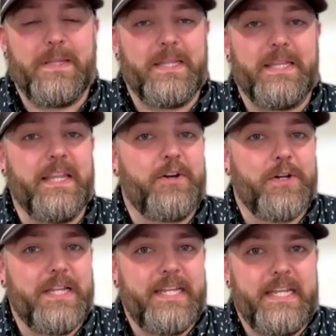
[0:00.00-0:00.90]

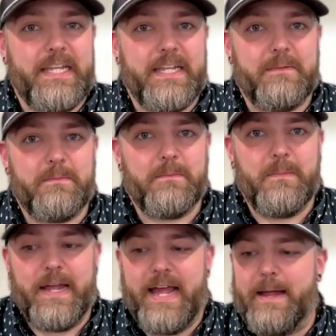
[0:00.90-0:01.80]
literally,
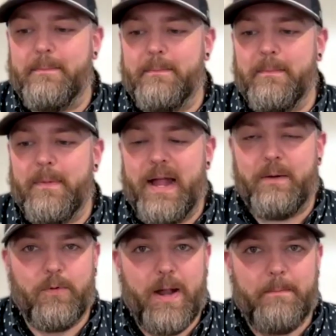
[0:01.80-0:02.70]
I
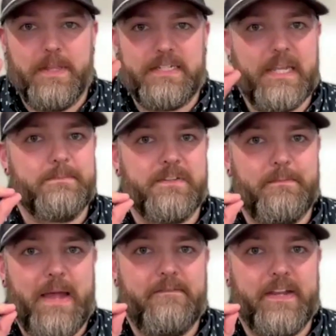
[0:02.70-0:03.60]
rub the tips of
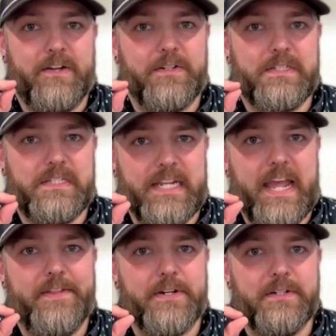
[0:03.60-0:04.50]
my fingers
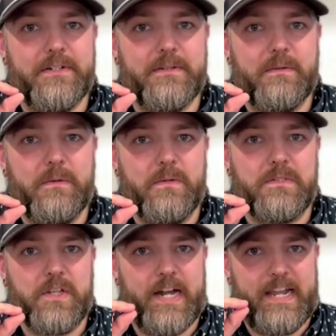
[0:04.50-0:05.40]
together
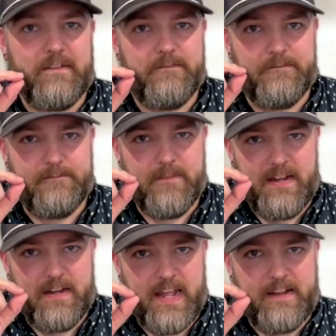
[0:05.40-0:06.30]
so that I can
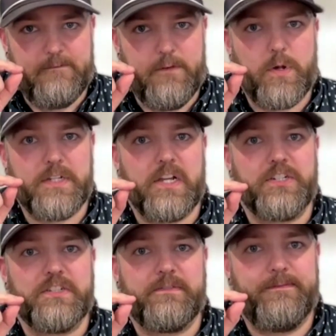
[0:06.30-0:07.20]
like focus
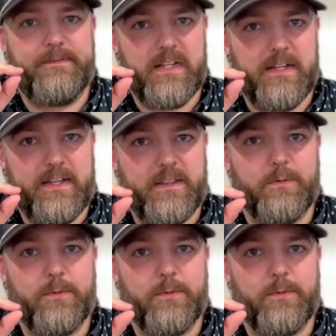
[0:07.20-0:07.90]
on just feeling the